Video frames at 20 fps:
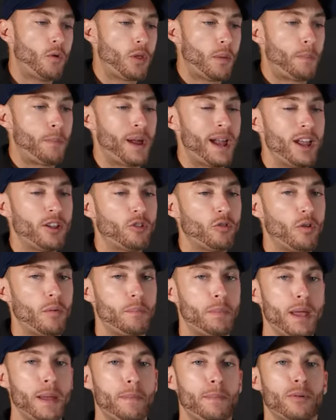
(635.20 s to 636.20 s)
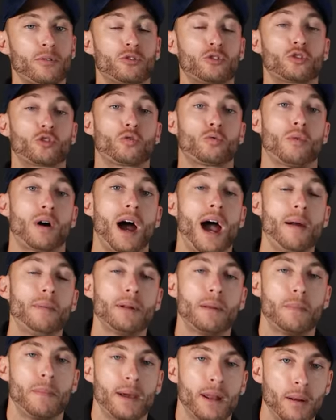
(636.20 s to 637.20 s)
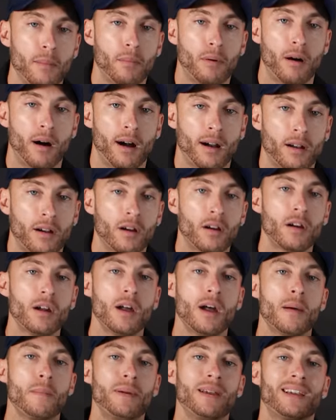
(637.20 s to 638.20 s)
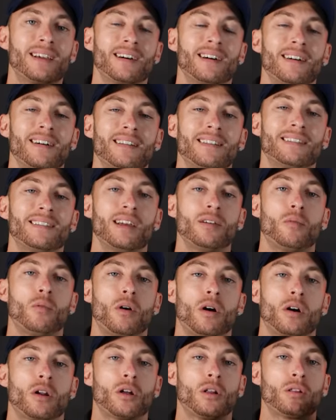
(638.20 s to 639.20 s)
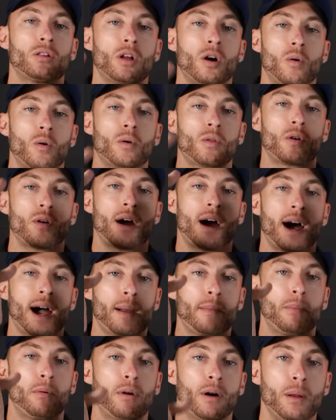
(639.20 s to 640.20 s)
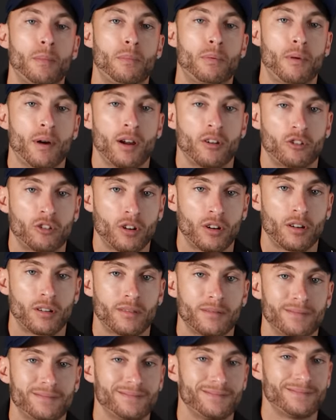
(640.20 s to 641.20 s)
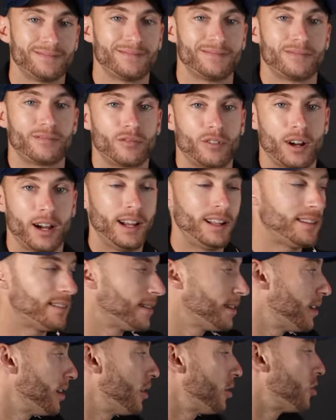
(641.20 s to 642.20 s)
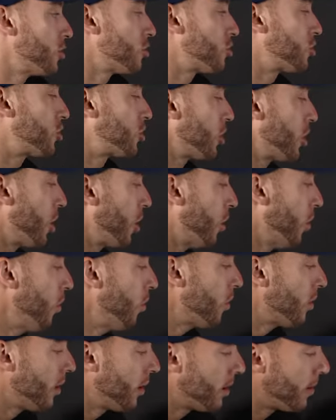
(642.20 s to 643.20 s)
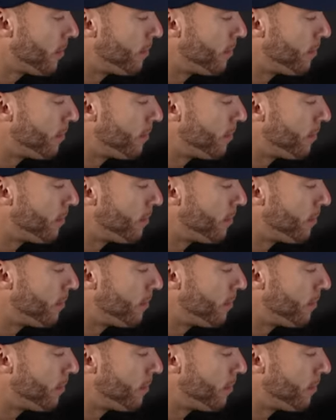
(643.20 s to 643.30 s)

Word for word: Well, the patient would be prescribed a beta blocker because they want to lower their high blood pressure, right? So